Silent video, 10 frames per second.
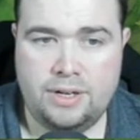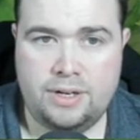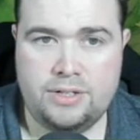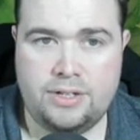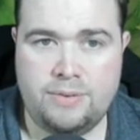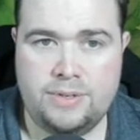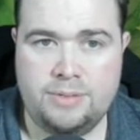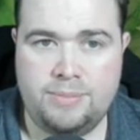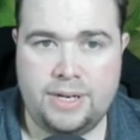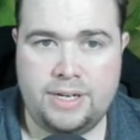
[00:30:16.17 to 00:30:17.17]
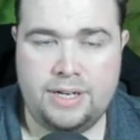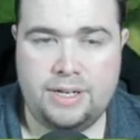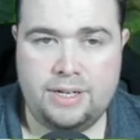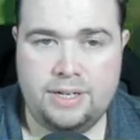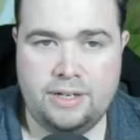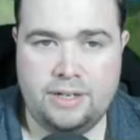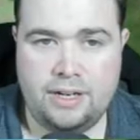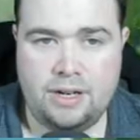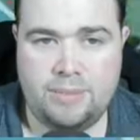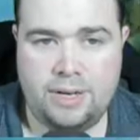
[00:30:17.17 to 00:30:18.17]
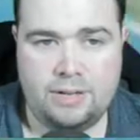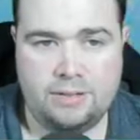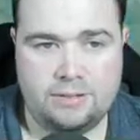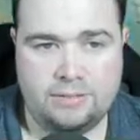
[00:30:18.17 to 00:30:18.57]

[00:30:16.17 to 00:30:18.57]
is going to be up here.